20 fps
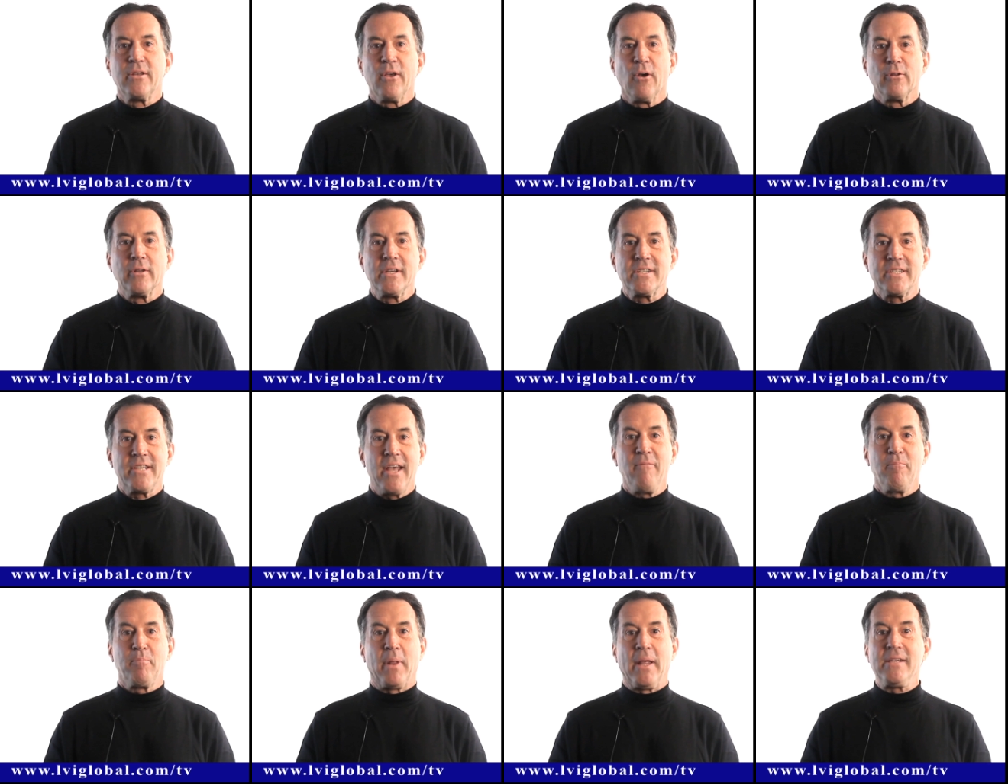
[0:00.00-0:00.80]
the only
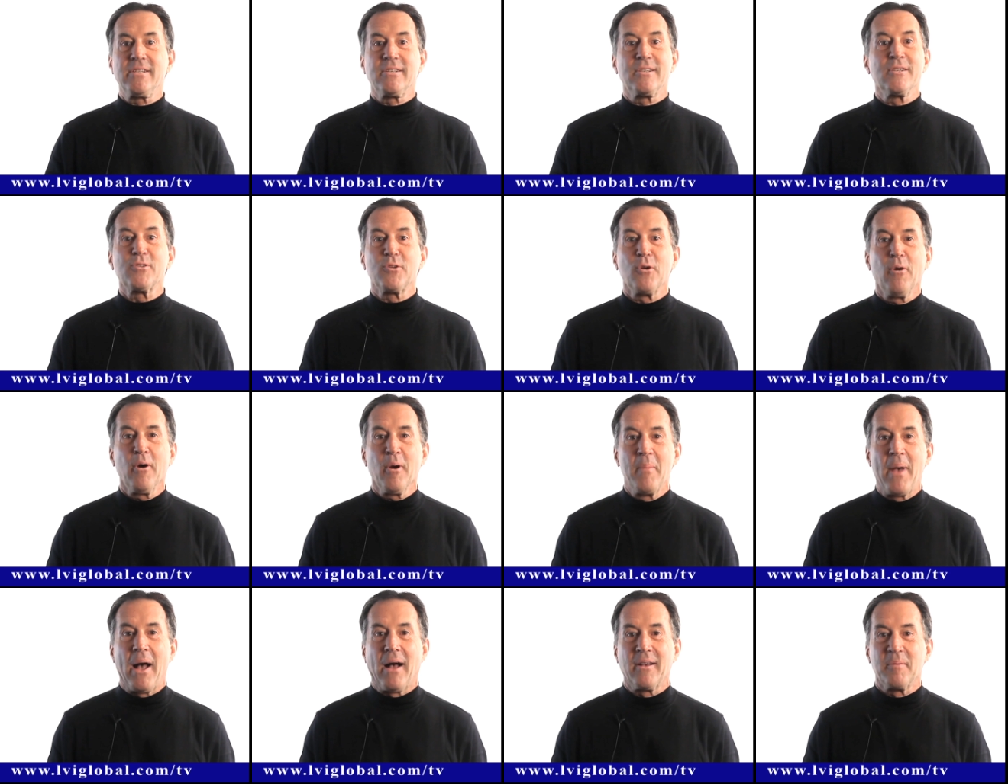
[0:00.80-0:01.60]
safe place to store
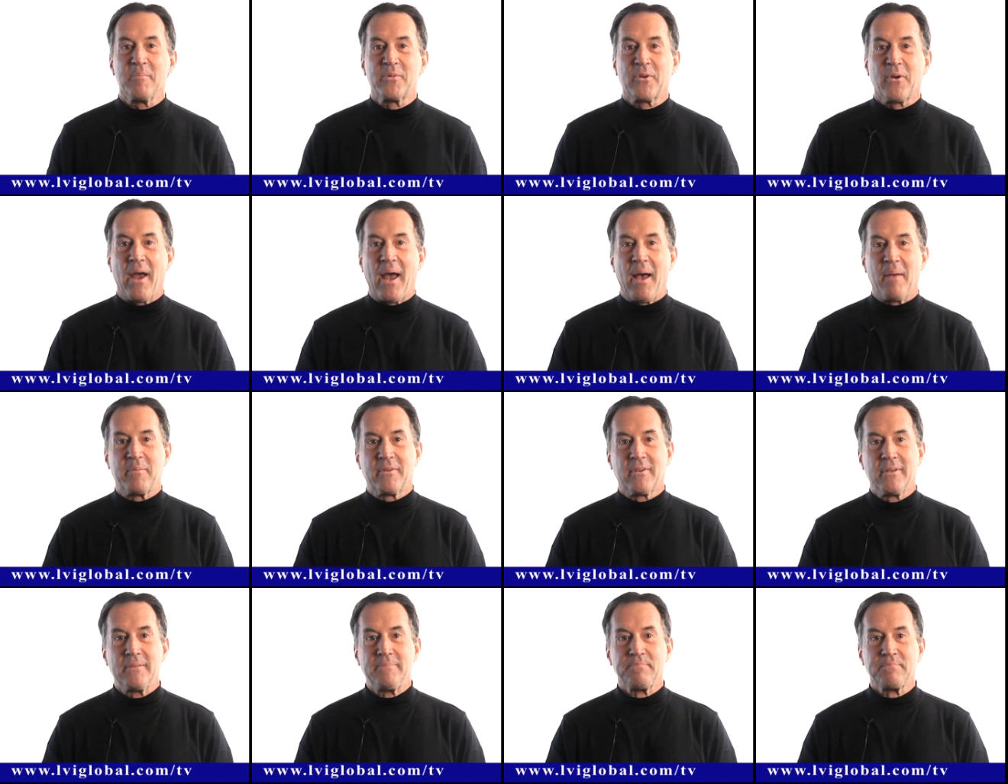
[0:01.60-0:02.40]
amalgam
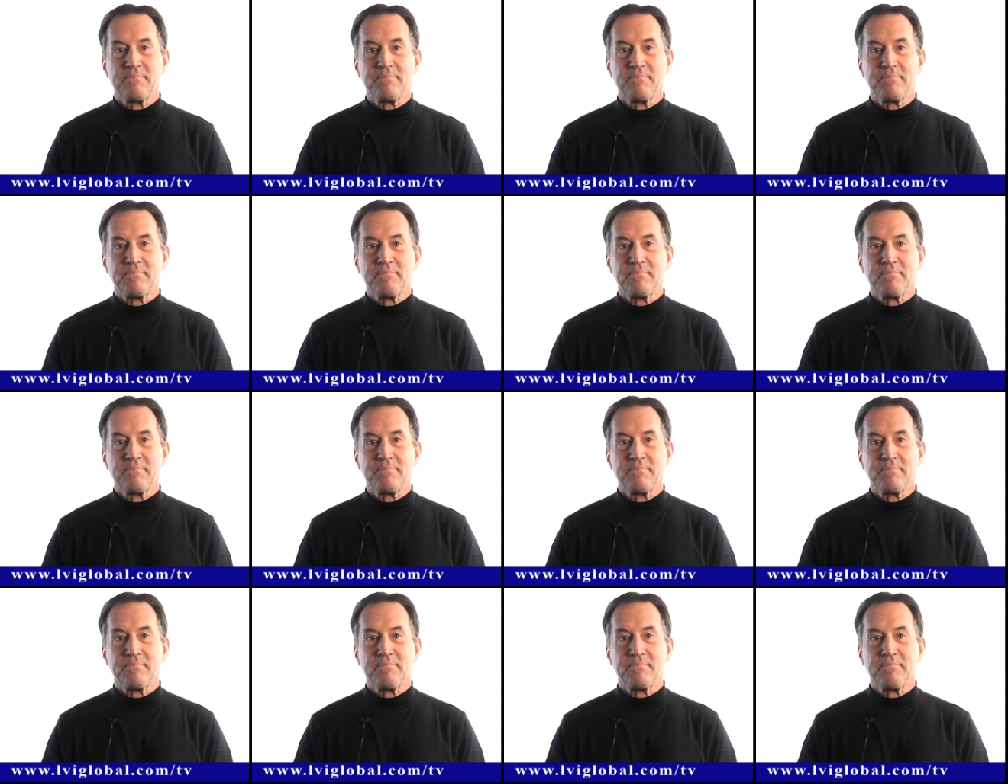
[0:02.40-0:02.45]
scraps.